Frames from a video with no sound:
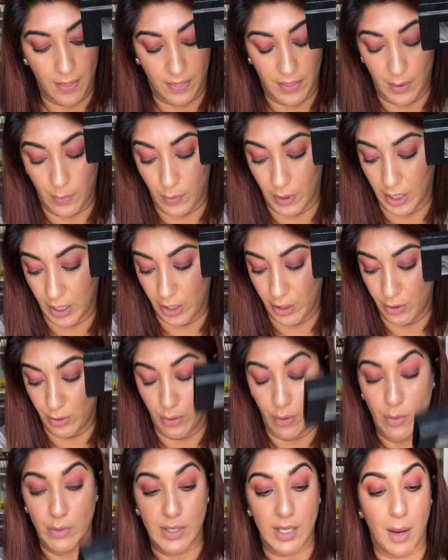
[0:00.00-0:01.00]
Then we're going to
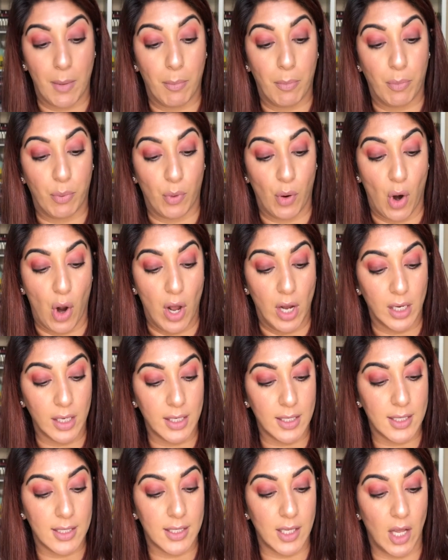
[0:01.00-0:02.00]
use
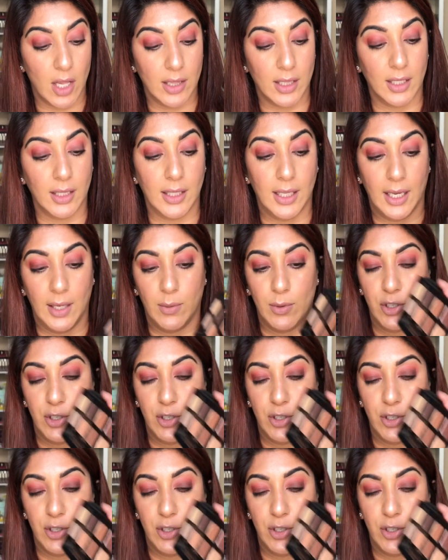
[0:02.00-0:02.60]
Bronx on the lid,